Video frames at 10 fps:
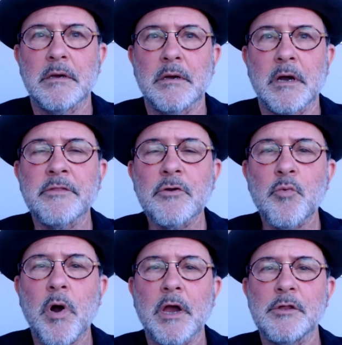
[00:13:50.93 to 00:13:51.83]

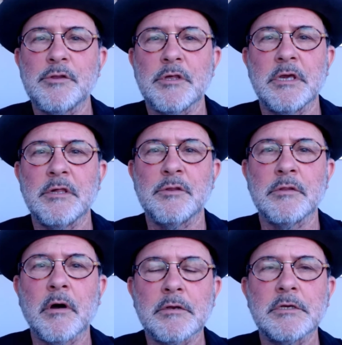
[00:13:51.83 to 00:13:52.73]
Otherwise, he's
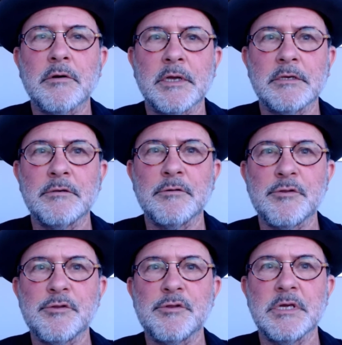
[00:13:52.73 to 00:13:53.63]
not going to
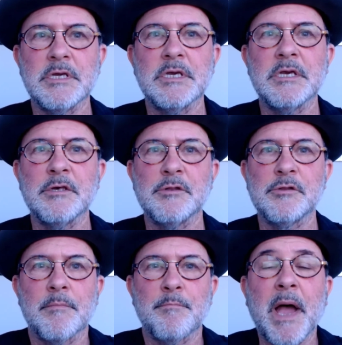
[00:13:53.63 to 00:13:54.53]
see his
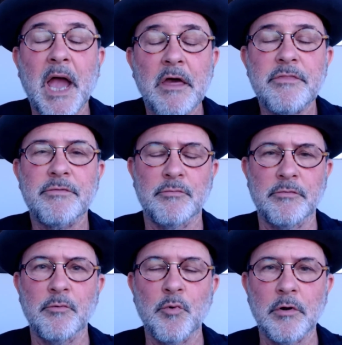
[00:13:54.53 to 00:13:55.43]
path through
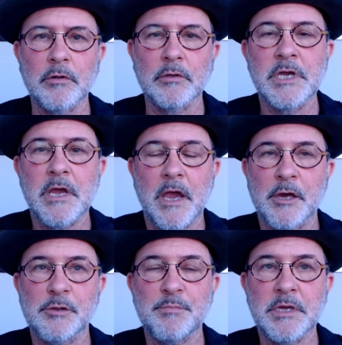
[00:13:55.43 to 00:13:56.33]
the world
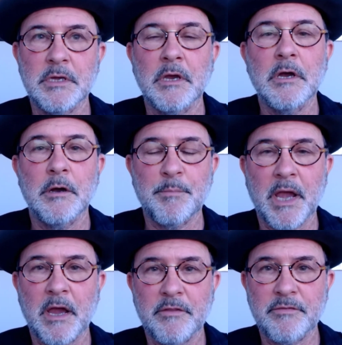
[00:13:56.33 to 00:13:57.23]
as being a
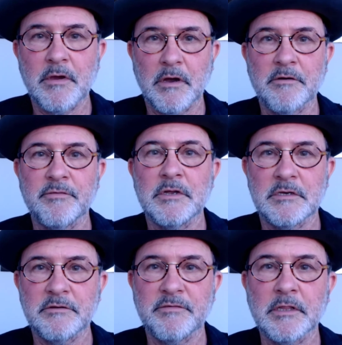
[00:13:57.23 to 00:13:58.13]
path of
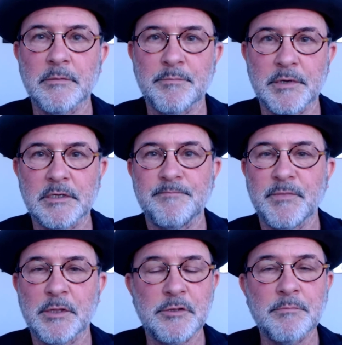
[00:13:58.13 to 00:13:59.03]
development.
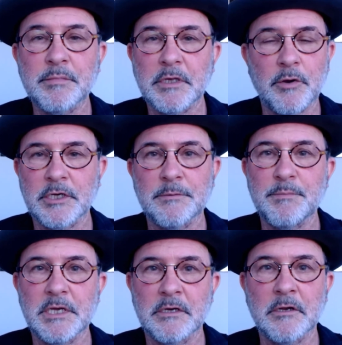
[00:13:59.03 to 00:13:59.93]
It's simply going to
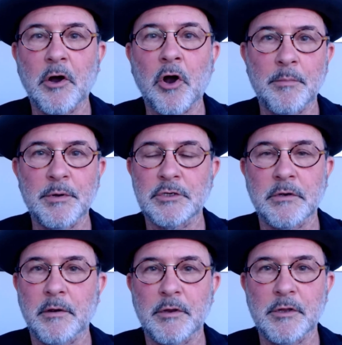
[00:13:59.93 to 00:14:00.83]
be an
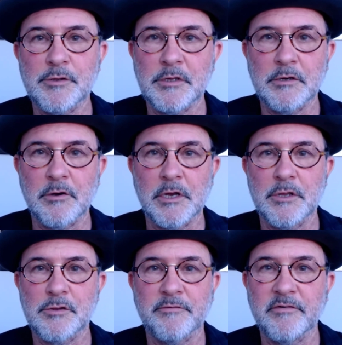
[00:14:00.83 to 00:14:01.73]
arbitrary
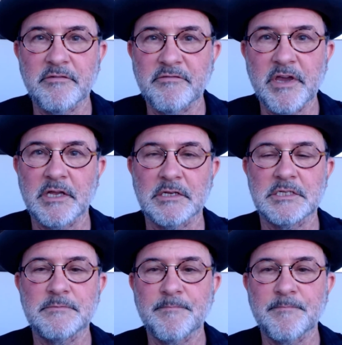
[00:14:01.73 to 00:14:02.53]
series of events.